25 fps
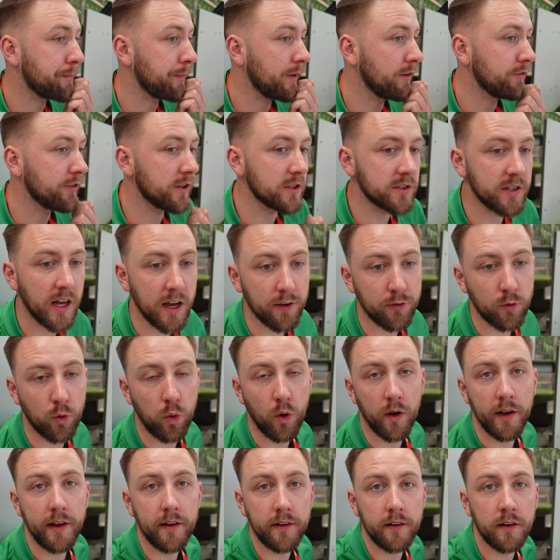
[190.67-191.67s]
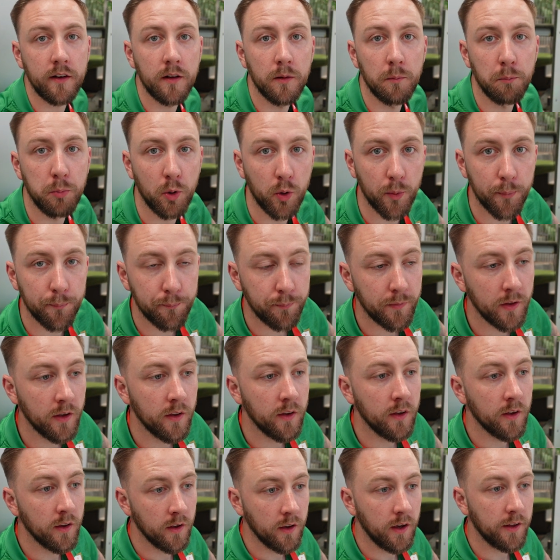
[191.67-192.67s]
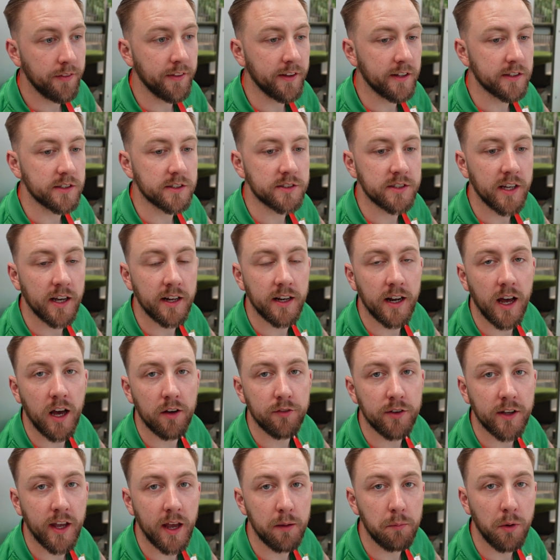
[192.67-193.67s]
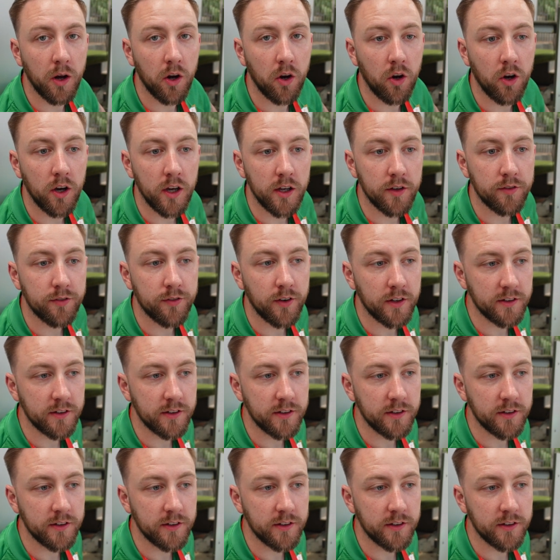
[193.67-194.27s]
First half quiet, but I think in the second half he came alive.